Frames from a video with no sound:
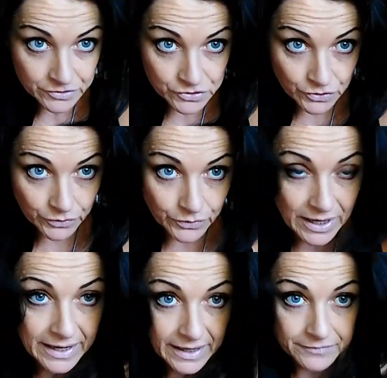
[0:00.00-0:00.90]

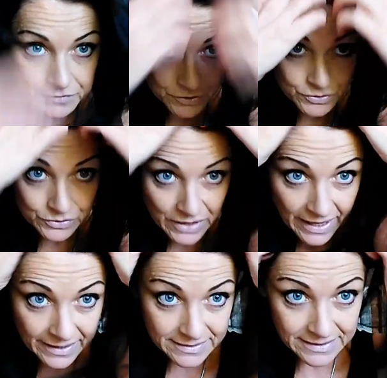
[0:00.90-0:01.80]
So I have to do
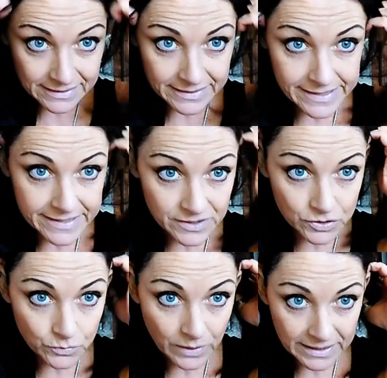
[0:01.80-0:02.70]
that at
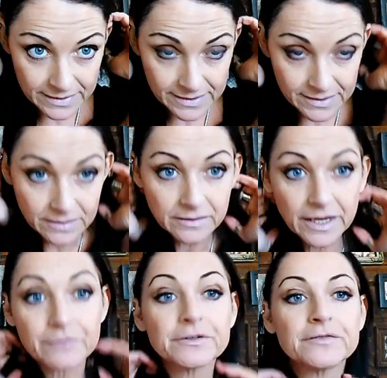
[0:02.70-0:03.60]
least once
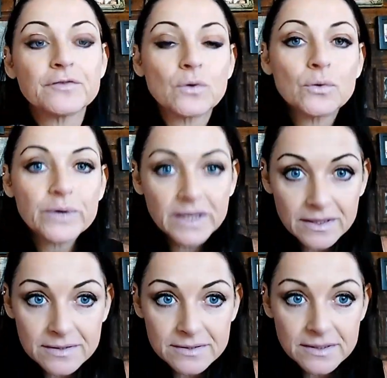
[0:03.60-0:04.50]
every 4
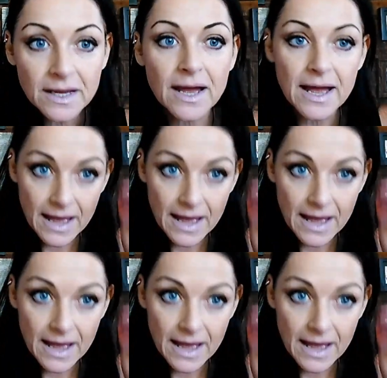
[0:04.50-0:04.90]
weeks.